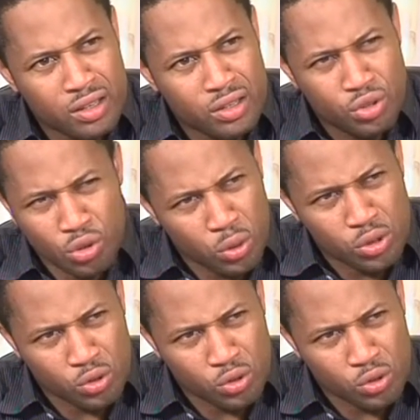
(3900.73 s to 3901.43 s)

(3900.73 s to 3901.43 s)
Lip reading: Do you know what